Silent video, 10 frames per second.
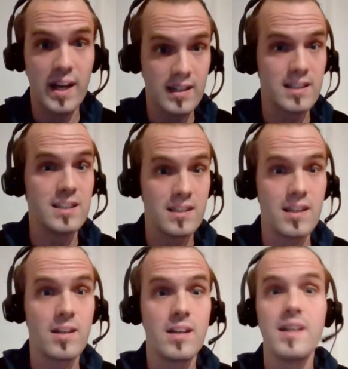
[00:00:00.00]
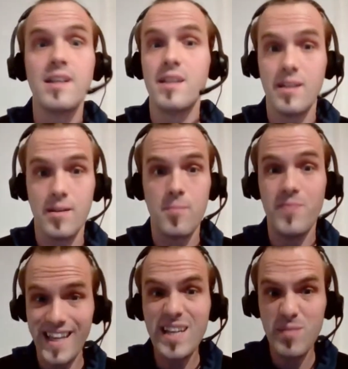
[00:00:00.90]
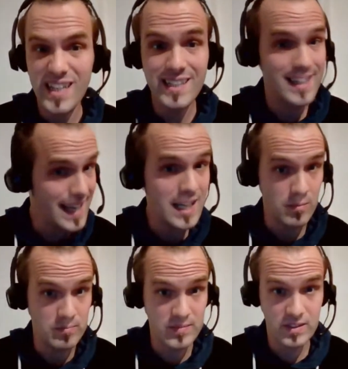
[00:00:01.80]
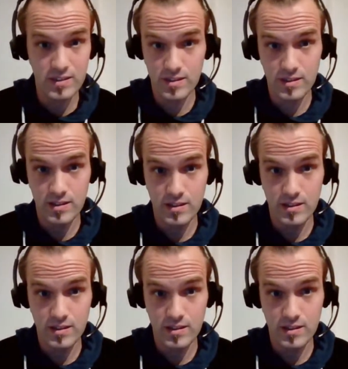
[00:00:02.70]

back in naming names.